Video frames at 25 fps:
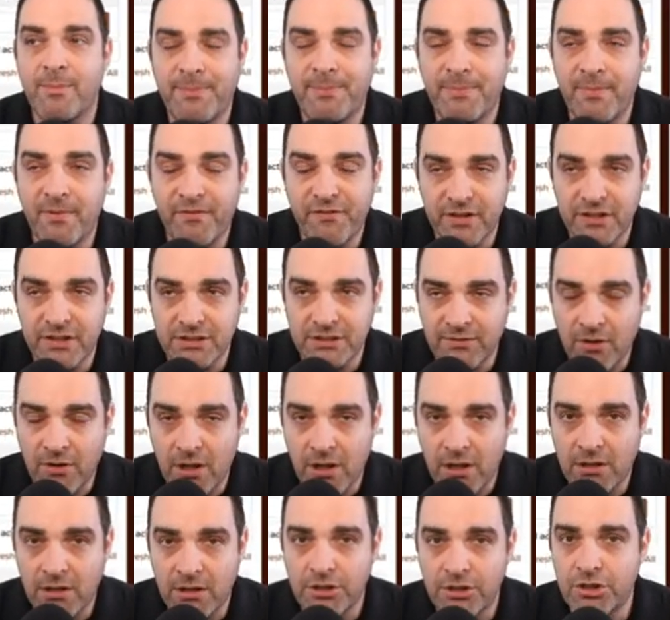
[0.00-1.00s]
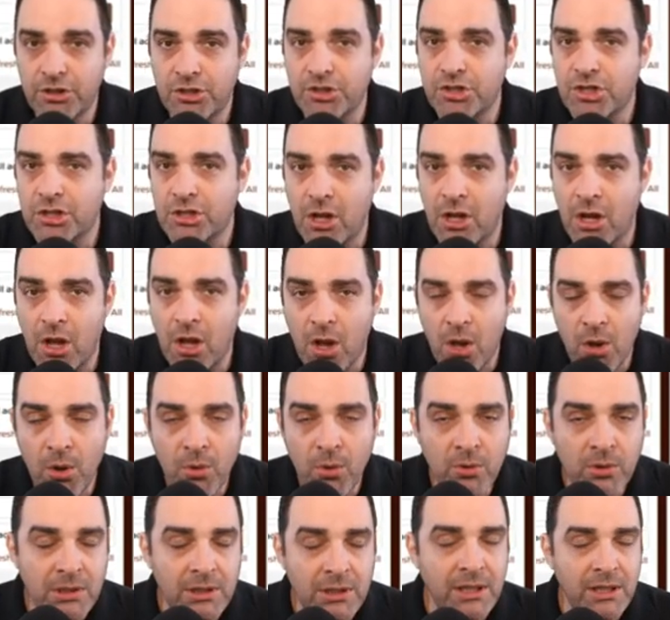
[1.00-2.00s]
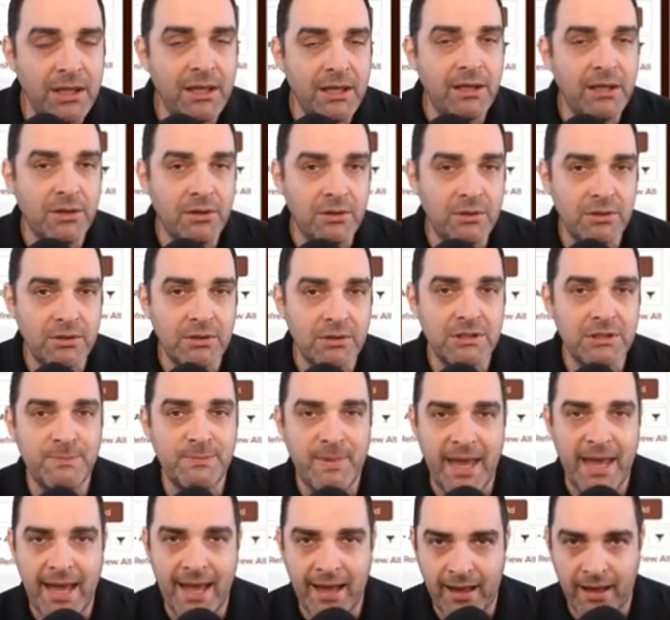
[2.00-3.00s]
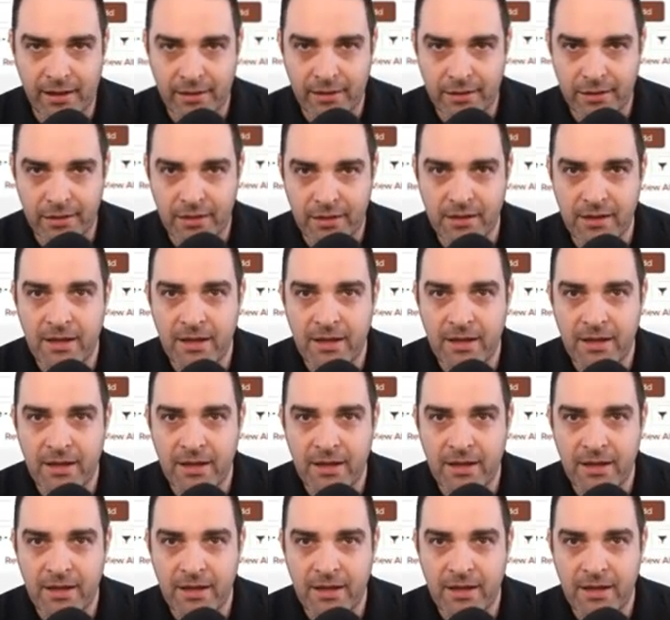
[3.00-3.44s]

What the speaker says: first of all, you should only use path